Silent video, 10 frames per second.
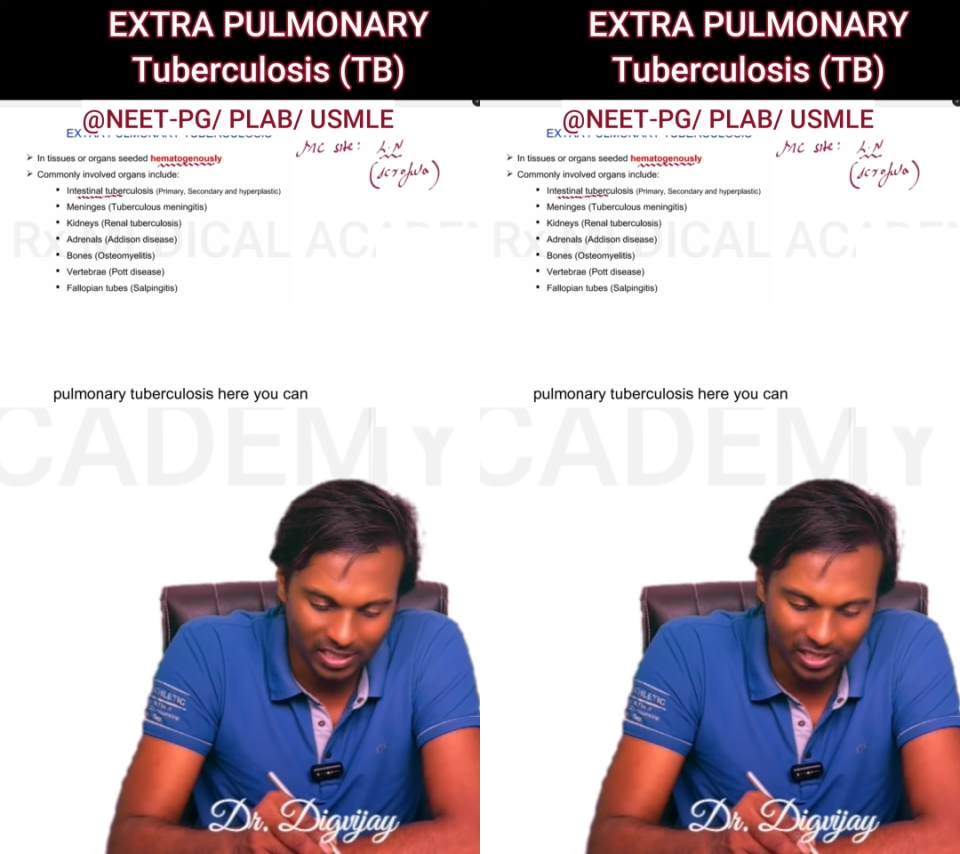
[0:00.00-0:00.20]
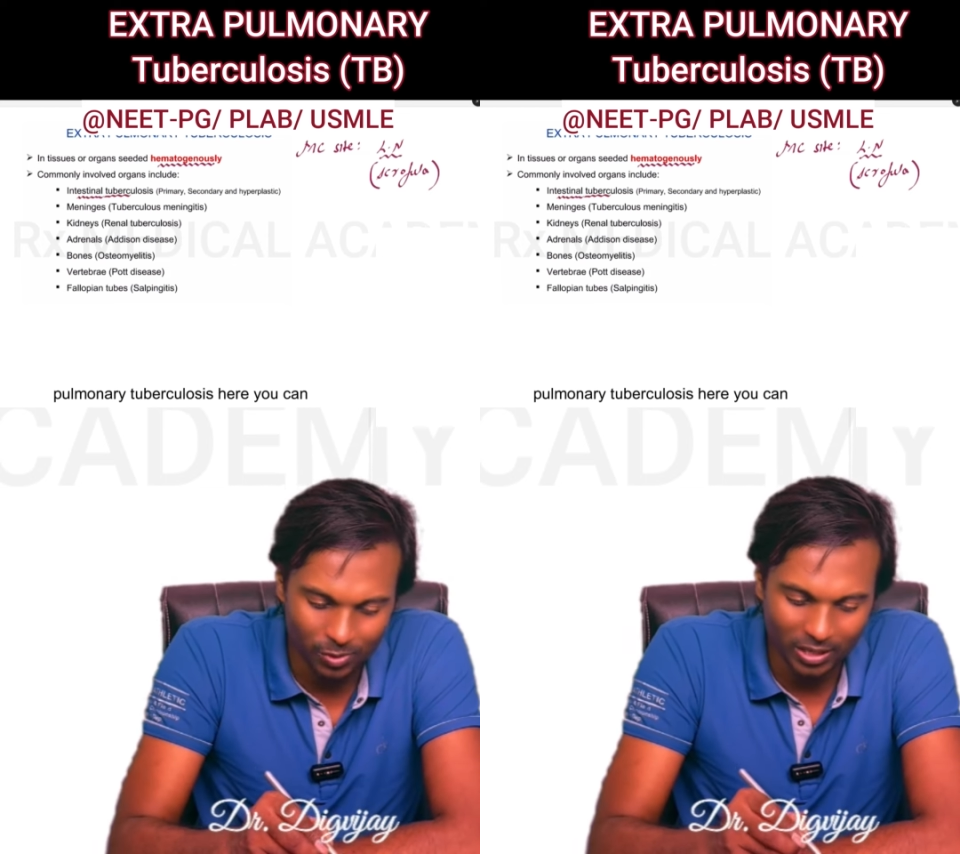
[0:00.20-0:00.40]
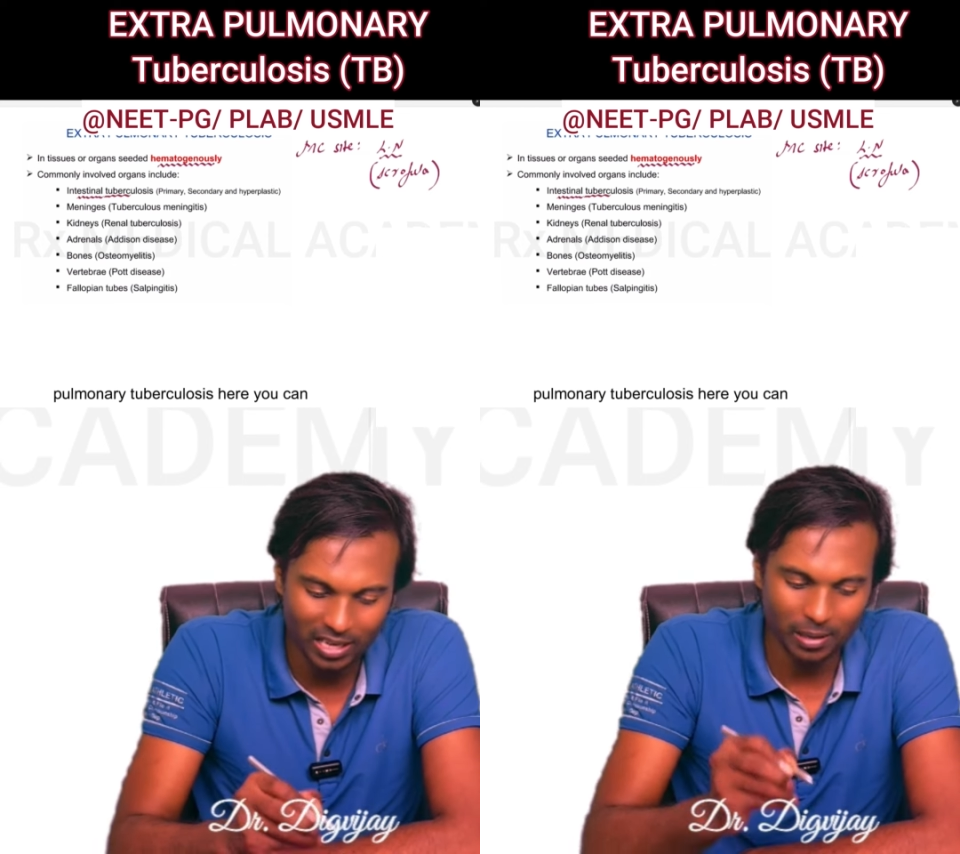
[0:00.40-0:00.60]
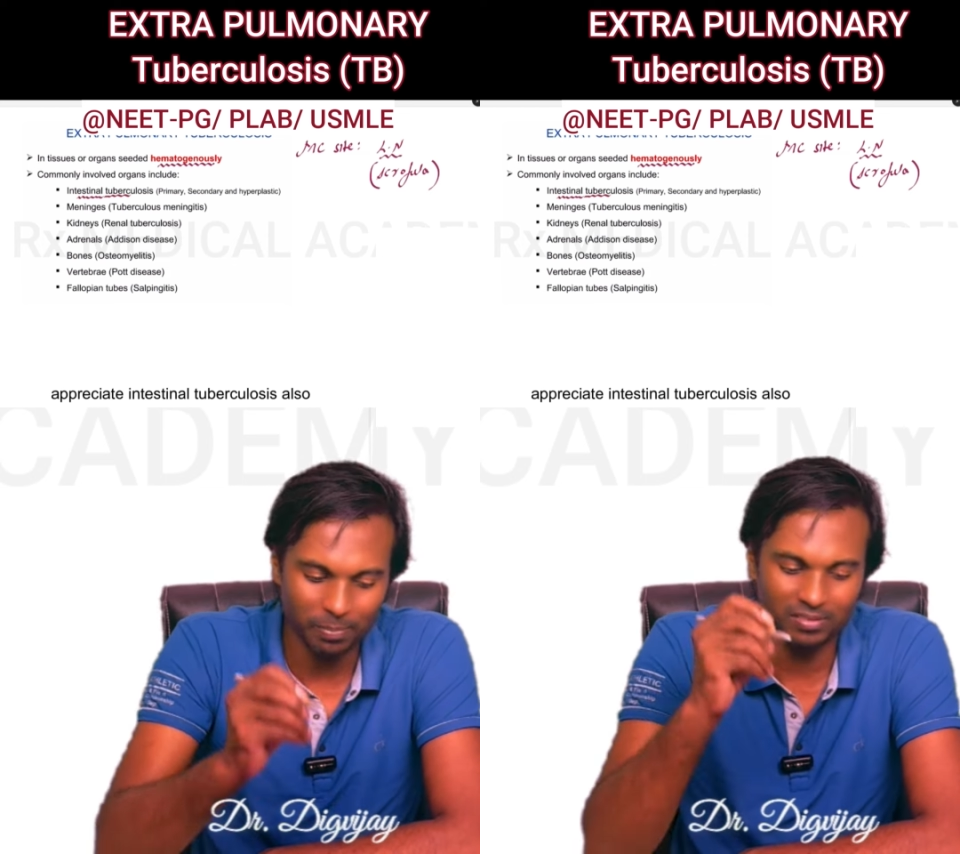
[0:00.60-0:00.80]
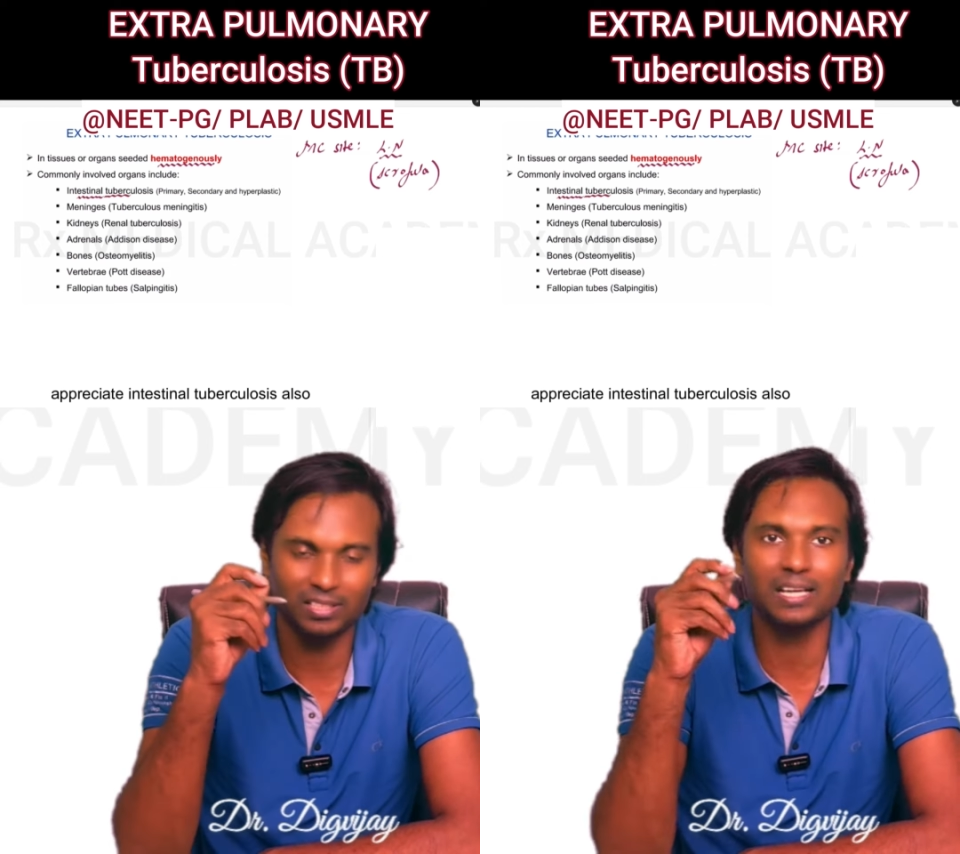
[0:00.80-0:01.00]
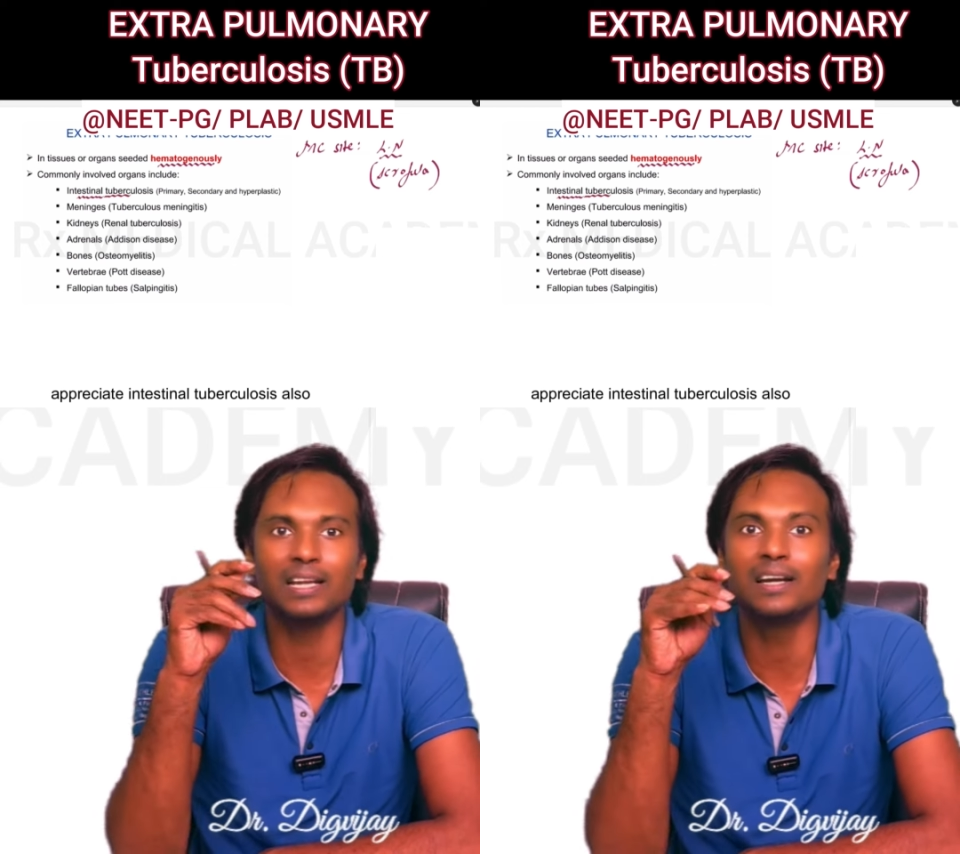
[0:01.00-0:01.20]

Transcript: Here you can appreciate